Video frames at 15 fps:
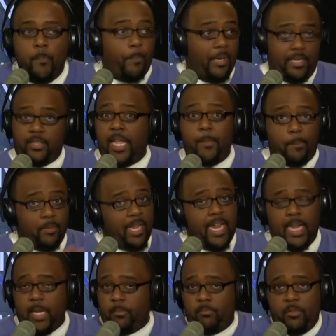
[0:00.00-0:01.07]
but they
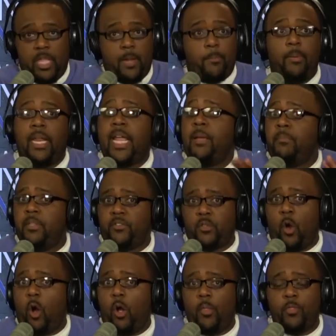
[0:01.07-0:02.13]
blame they blame this
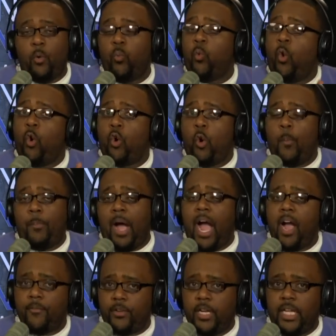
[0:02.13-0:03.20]
on the war on
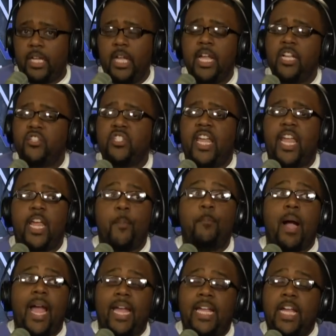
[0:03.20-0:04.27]
poverty saying
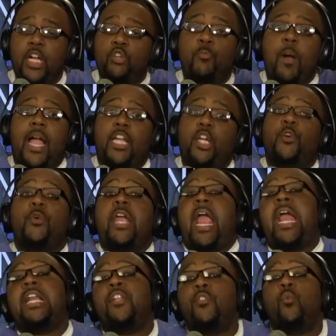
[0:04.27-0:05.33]
by by
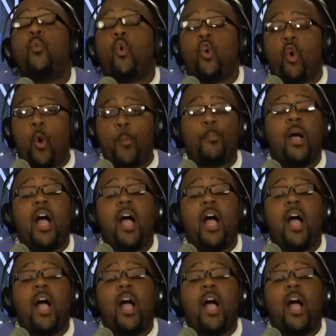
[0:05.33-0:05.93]
creating the war on